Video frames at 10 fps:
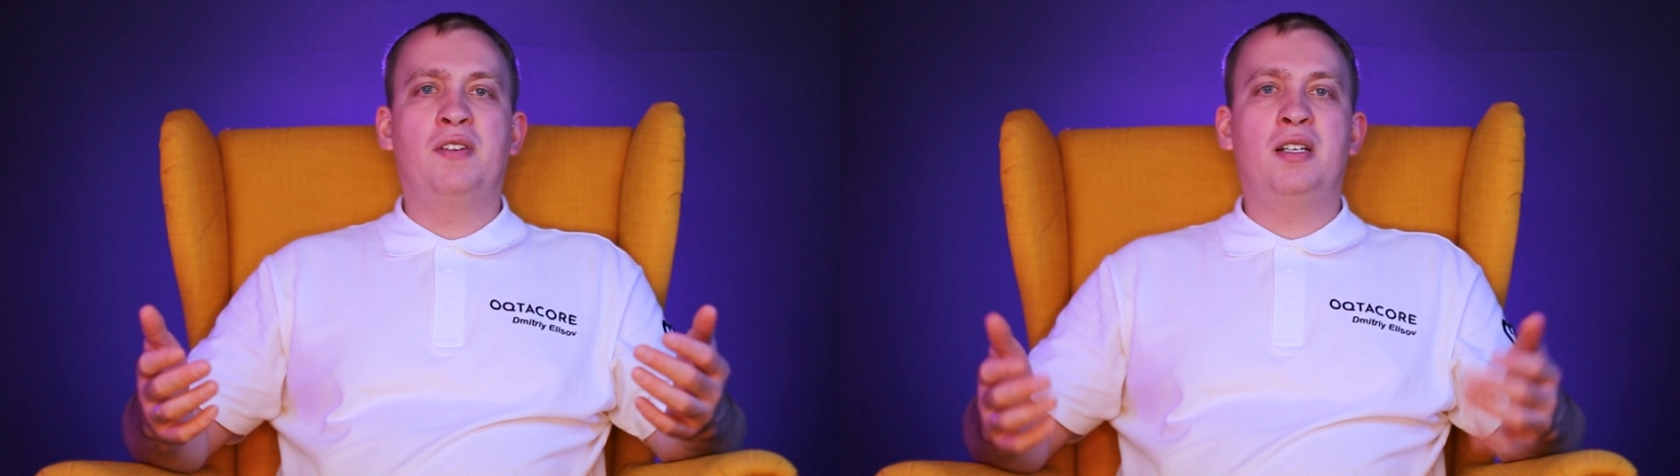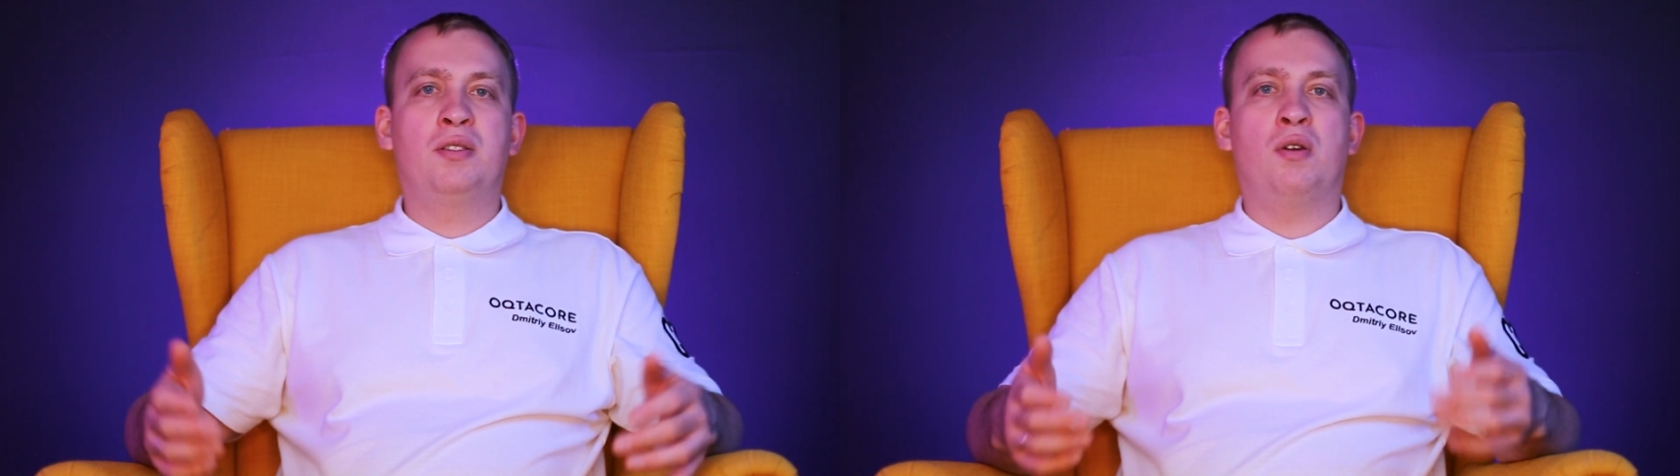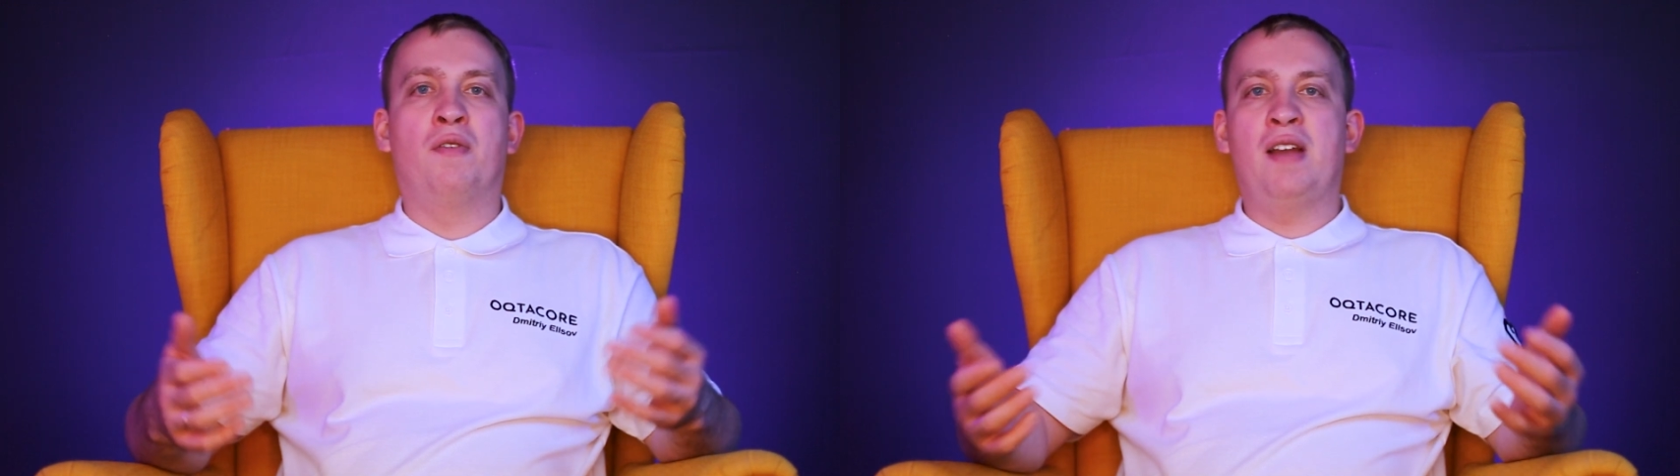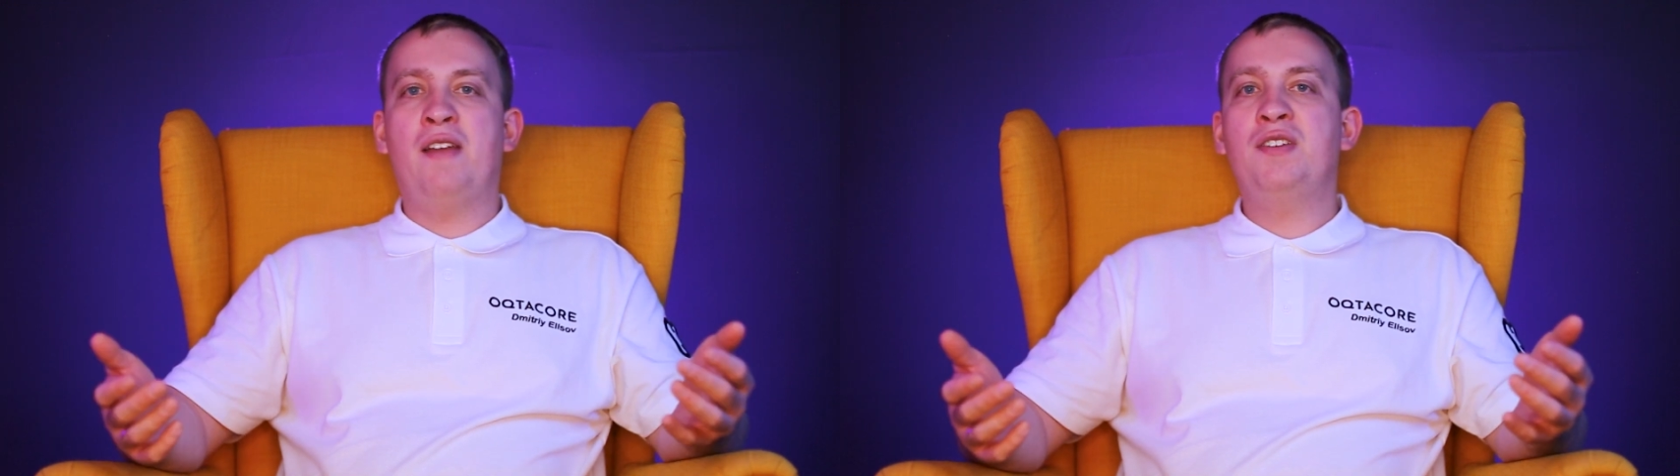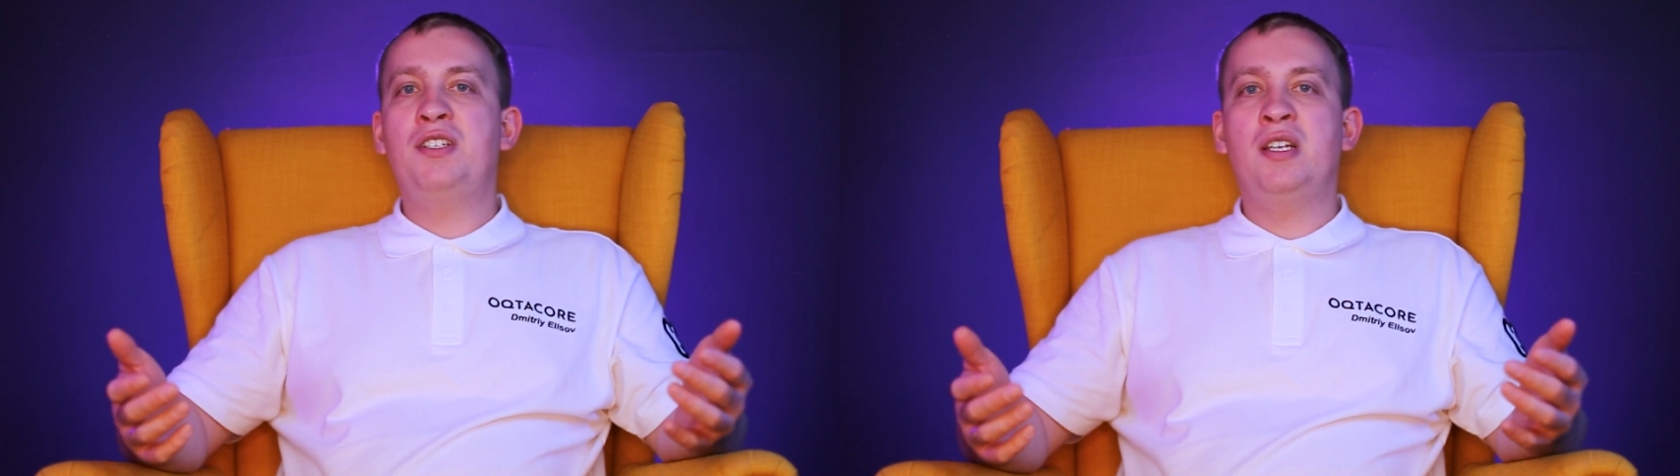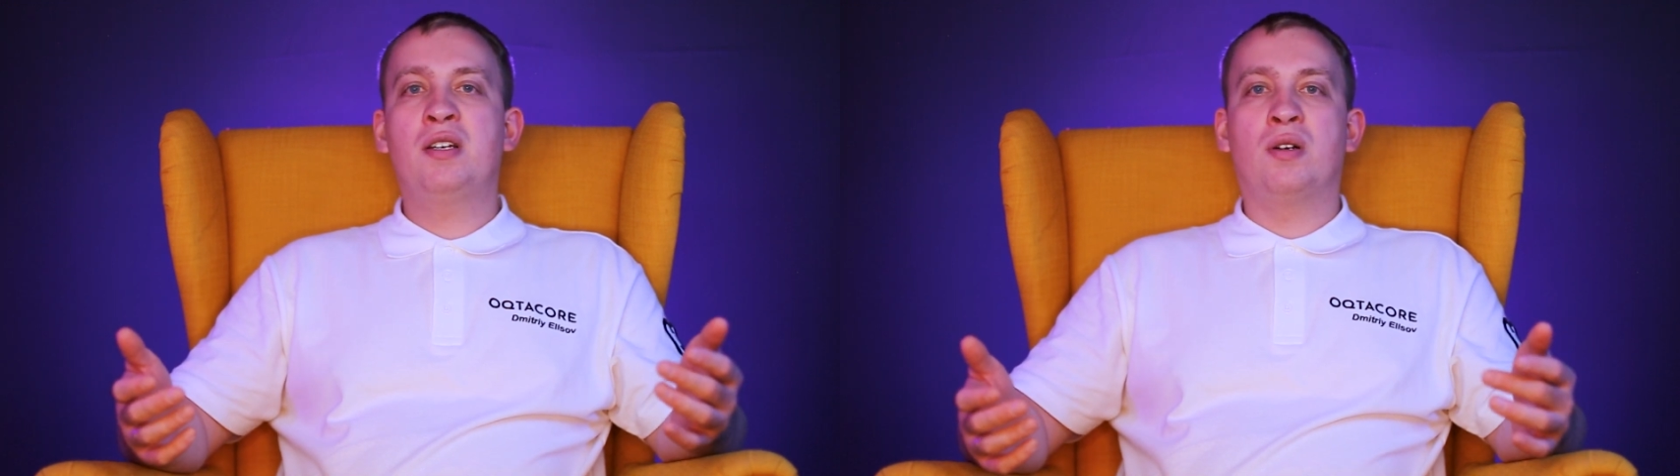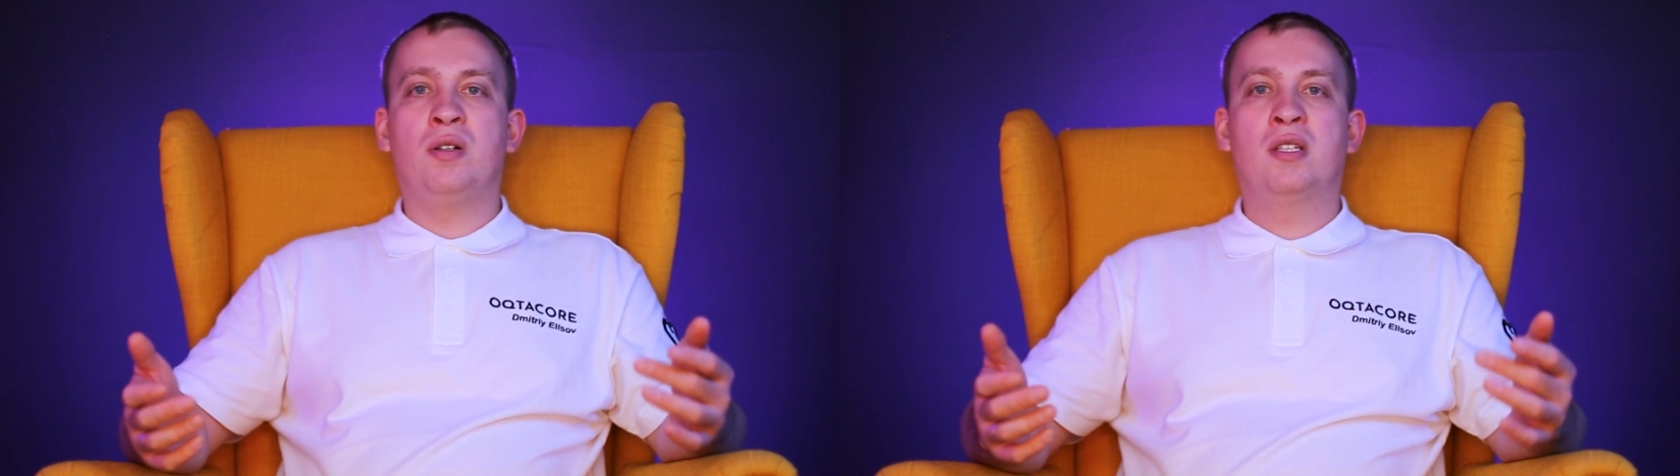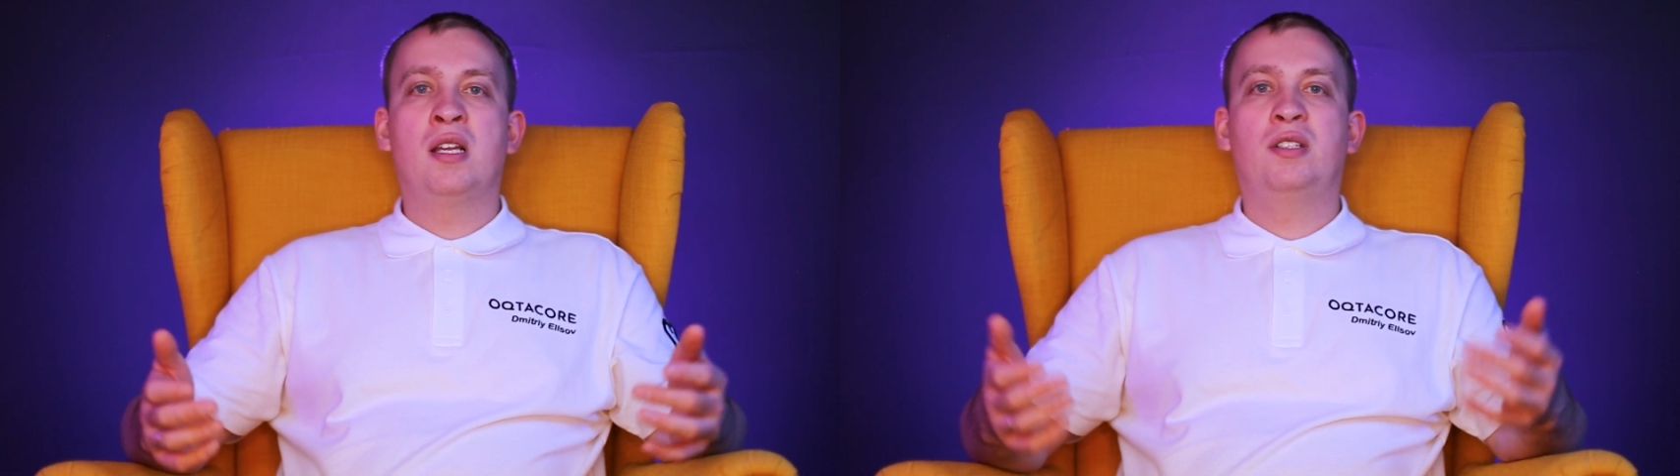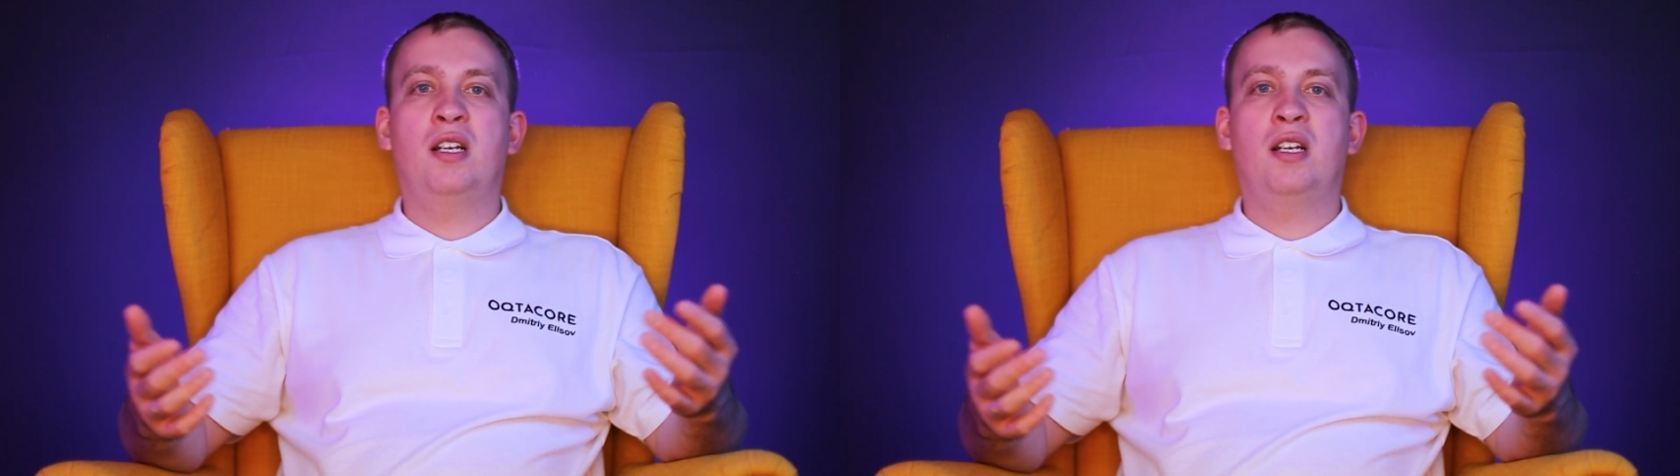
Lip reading: variant of FHE called